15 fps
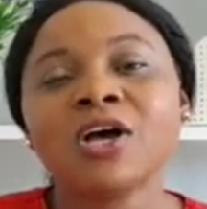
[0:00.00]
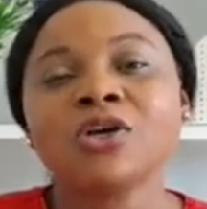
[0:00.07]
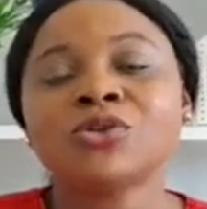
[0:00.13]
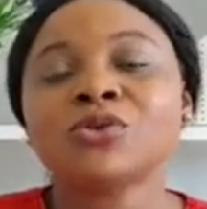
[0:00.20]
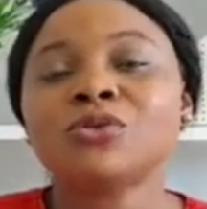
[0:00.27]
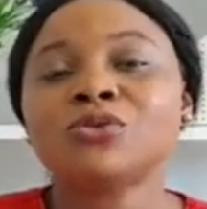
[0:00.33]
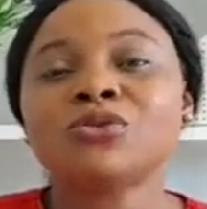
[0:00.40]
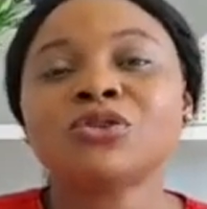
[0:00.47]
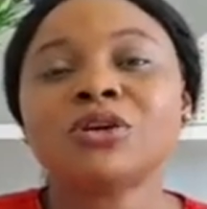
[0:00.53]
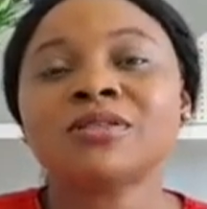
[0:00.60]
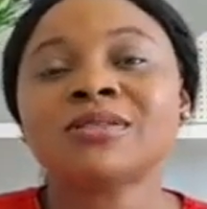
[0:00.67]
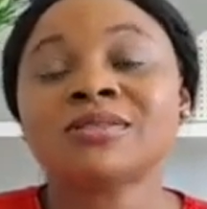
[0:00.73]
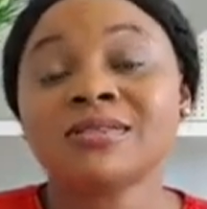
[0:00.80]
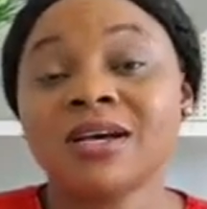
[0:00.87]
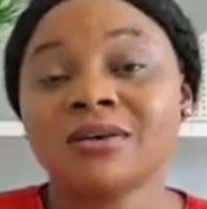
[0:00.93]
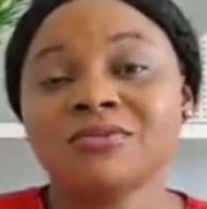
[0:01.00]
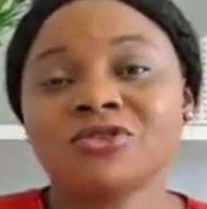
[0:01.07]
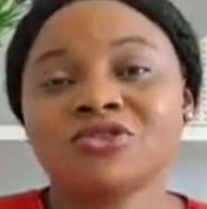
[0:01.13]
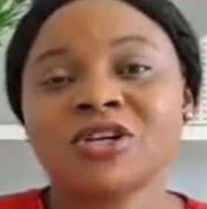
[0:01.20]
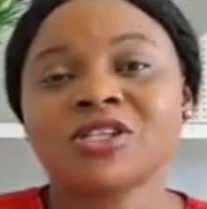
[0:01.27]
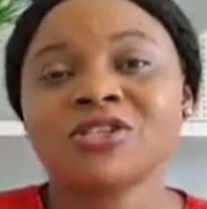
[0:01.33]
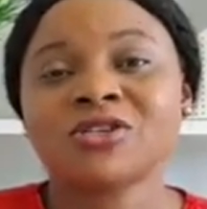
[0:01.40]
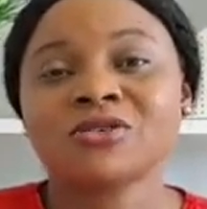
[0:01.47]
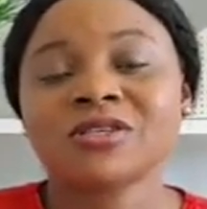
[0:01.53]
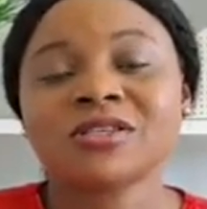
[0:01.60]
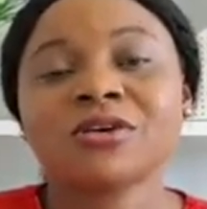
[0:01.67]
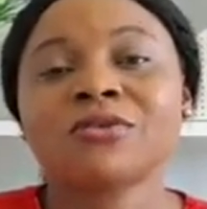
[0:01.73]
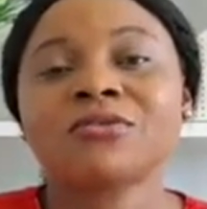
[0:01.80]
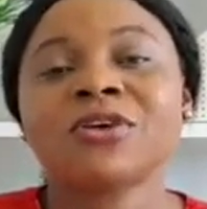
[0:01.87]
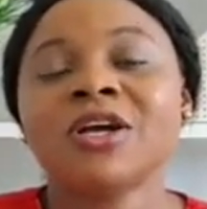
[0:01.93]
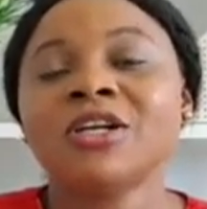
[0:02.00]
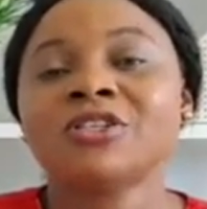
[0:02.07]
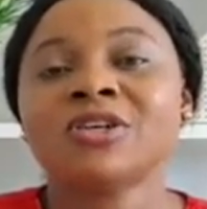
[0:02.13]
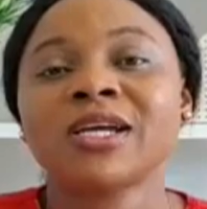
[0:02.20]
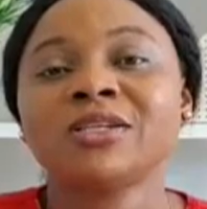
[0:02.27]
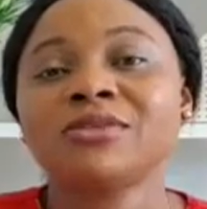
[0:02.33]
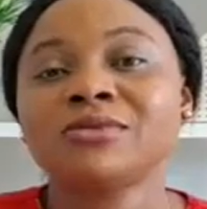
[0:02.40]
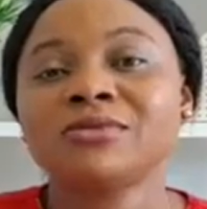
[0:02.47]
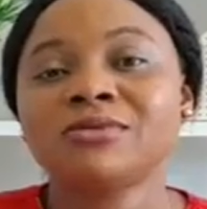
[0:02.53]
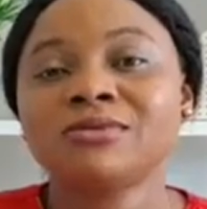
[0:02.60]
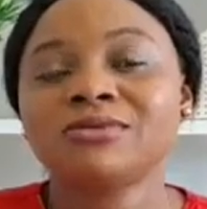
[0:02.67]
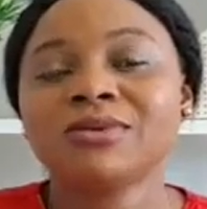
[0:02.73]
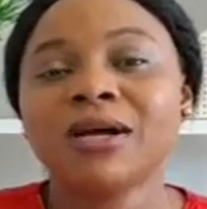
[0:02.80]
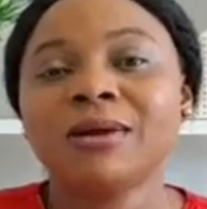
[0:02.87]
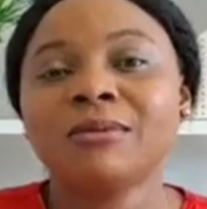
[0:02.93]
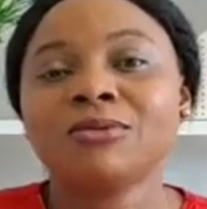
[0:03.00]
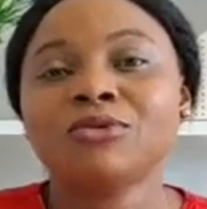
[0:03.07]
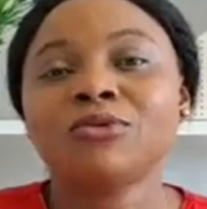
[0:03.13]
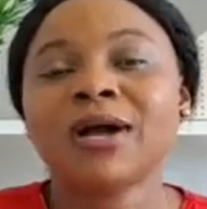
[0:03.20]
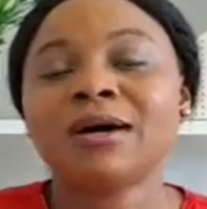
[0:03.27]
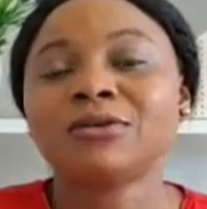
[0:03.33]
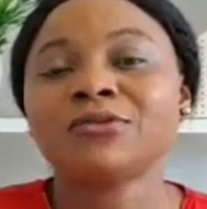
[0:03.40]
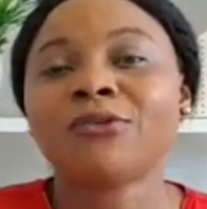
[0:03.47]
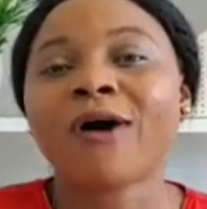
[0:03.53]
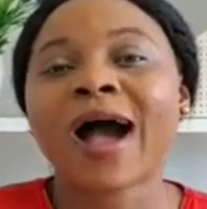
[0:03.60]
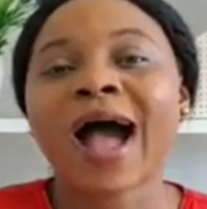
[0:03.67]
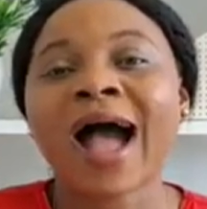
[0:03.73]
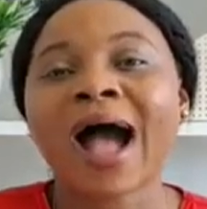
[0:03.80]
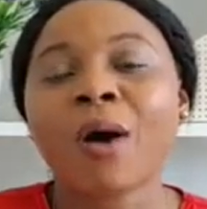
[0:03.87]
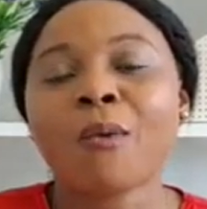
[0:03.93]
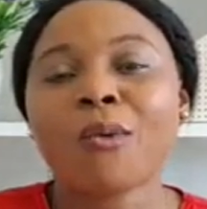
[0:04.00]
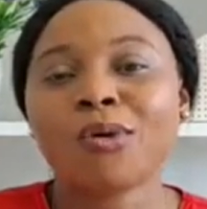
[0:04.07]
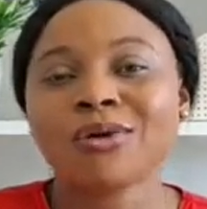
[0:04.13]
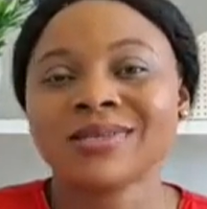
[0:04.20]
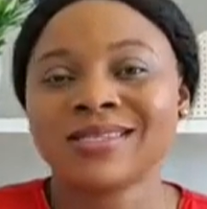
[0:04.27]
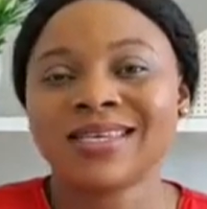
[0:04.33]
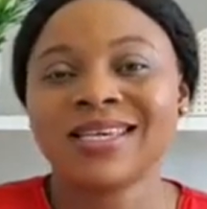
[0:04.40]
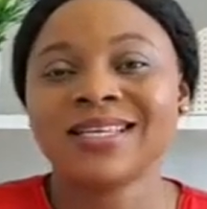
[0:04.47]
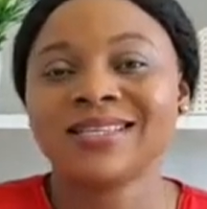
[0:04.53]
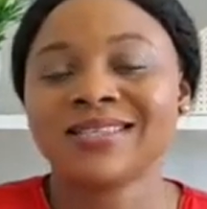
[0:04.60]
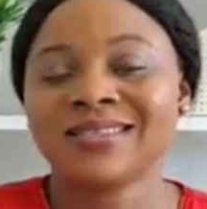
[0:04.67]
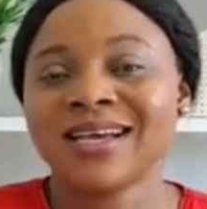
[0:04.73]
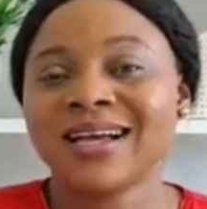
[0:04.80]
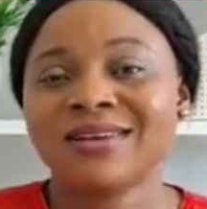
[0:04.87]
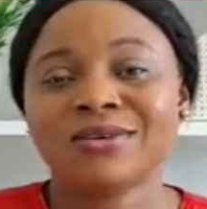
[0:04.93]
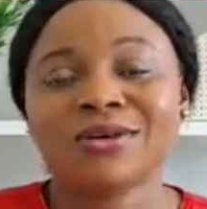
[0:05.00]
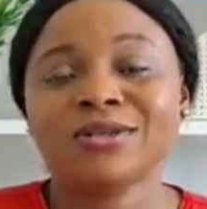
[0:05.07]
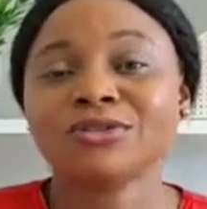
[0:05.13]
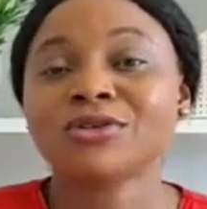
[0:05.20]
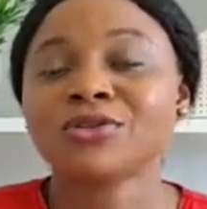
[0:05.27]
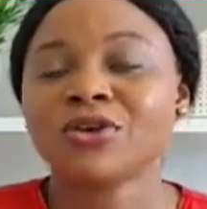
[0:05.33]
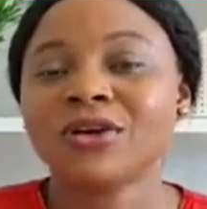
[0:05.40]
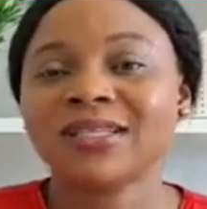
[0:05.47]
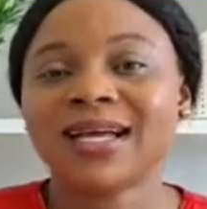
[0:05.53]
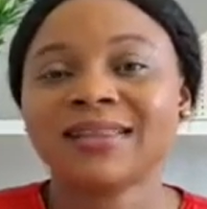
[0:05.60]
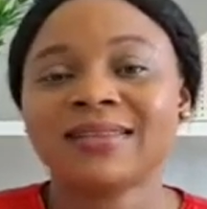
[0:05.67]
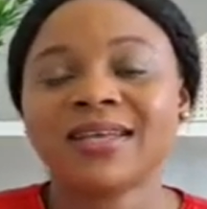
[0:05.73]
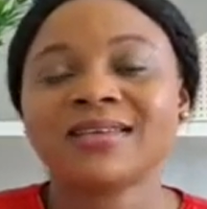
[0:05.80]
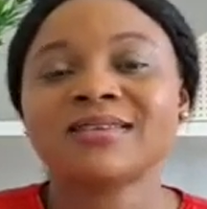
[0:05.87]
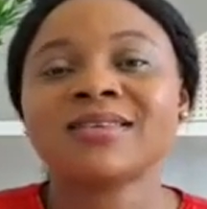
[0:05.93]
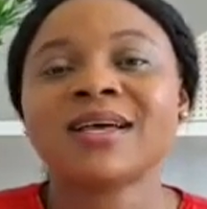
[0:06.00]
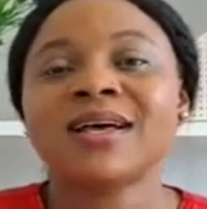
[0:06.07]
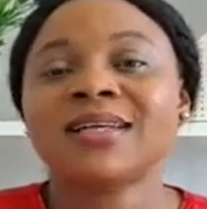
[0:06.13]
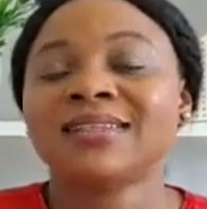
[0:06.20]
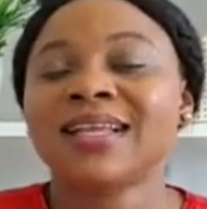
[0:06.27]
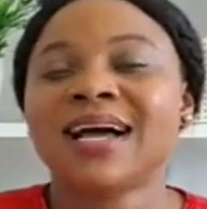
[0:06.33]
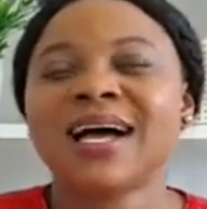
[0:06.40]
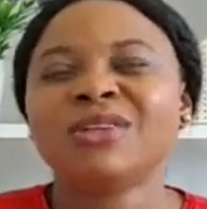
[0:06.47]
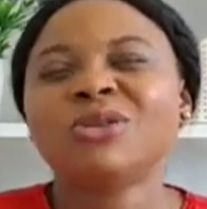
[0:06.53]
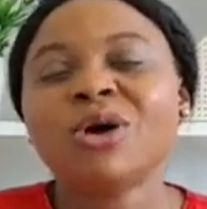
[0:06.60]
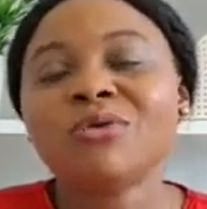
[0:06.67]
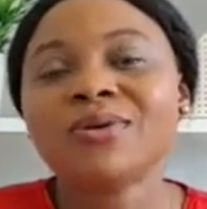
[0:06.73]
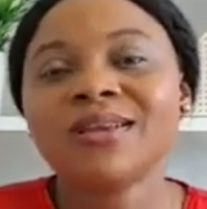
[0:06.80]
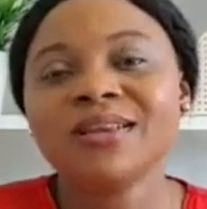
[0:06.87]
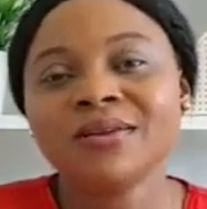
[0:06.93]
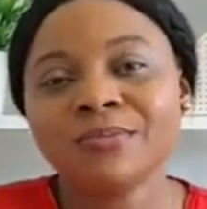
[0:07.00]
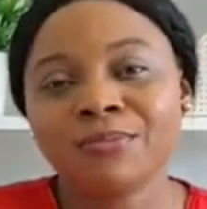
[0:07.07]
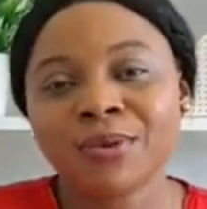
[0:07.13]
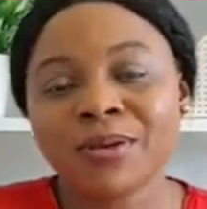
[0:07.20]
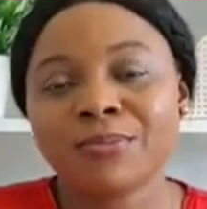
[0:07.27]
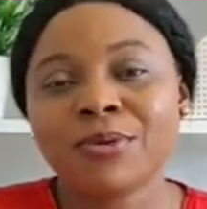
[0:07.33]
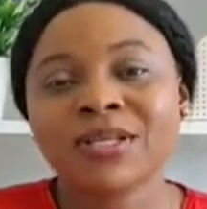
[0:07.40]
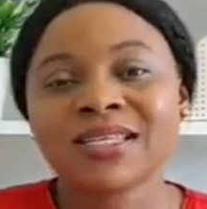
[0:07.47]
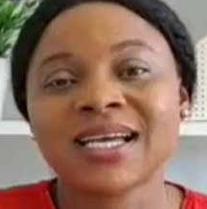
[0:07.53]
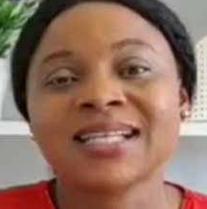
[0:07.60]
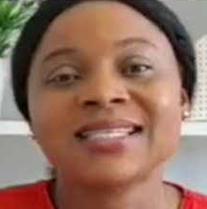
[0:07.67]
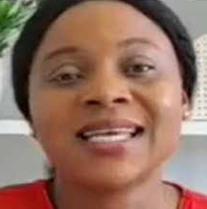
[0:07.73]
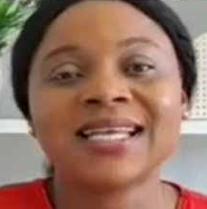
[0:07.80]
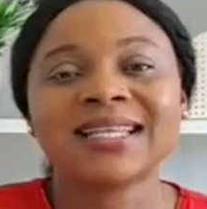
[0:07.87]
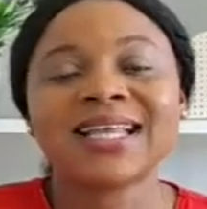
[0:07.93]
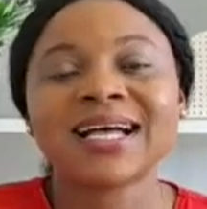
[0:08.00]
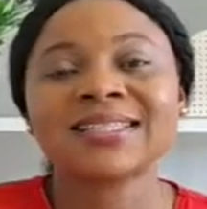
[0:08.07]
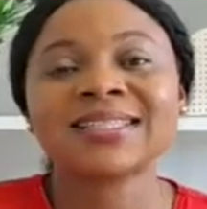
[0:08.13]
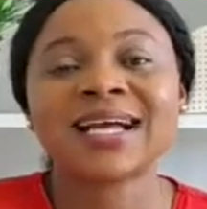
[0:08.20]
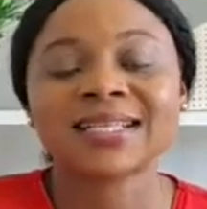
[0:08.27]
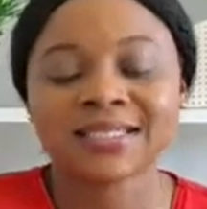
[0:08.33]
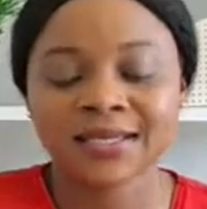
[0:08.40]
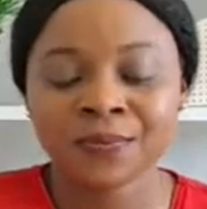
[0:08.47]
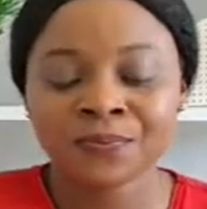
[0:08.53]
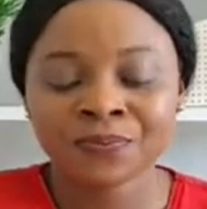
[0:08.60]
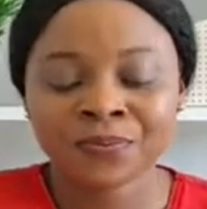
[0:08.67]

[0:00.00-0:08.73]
So do not stress yourself trying to look out for are, was, is, and all those other things that are not really important in that task.